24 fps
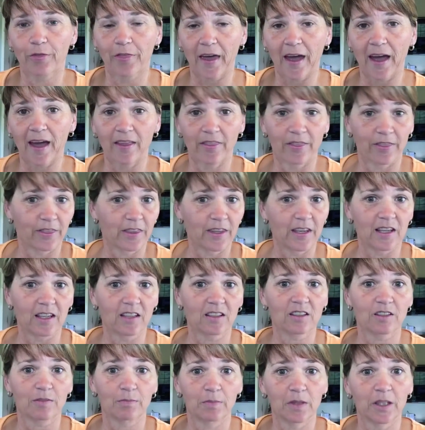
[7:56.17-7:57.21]
that
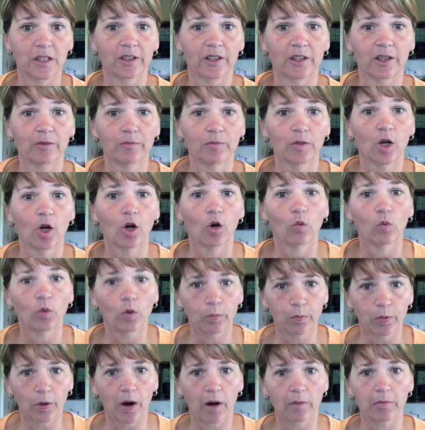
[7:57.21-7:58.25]
this medium
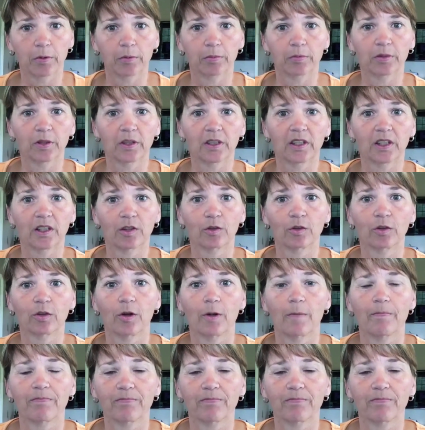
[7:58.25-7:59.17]
will probably